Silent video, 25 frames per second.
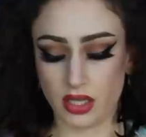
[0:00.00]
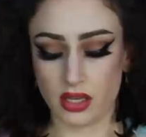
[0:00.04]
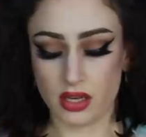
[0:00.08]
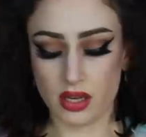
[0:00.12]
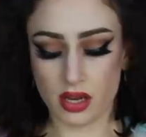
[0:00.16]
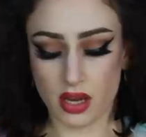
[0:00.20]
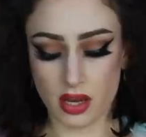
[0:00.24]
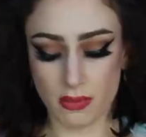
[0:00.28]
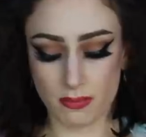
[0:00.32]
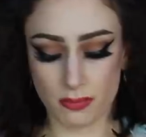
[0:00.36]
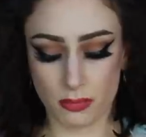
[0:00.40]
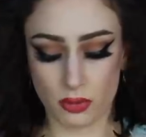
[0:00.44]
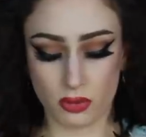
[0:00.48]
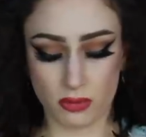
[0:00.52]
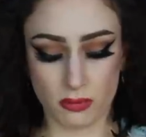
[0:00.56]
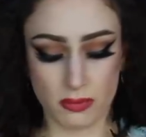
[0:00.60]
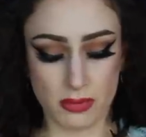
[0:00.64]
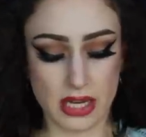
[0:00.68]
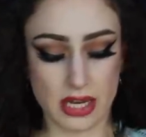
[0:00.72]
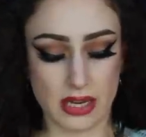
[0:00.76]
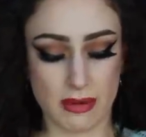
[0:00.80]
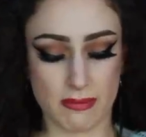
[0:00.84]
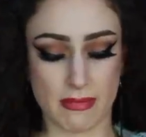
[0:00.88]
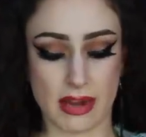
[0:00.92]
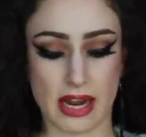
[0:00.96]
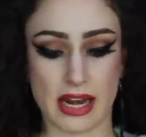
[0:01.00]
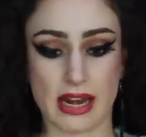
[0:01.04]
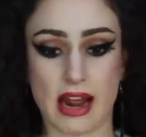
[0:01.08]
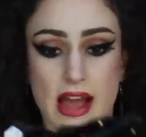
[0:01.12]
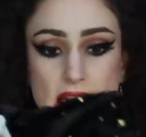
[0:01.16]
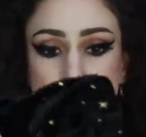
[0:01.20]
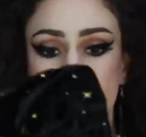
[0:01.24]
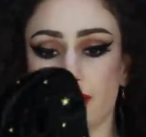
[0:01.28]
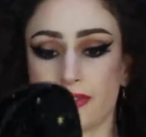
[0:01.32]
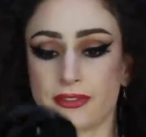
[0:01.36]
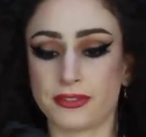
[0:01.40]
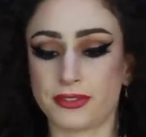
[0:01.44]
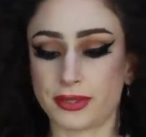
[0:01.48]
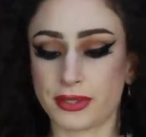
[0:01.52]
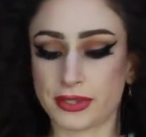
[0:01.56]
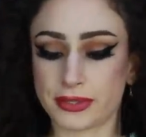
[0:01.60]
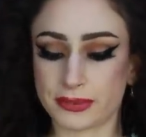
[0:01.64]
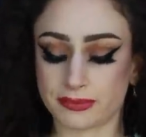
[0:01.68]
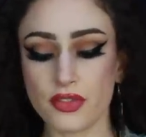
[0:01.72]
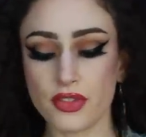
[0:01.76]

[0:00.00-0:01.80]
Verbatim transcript: Come to me, my love.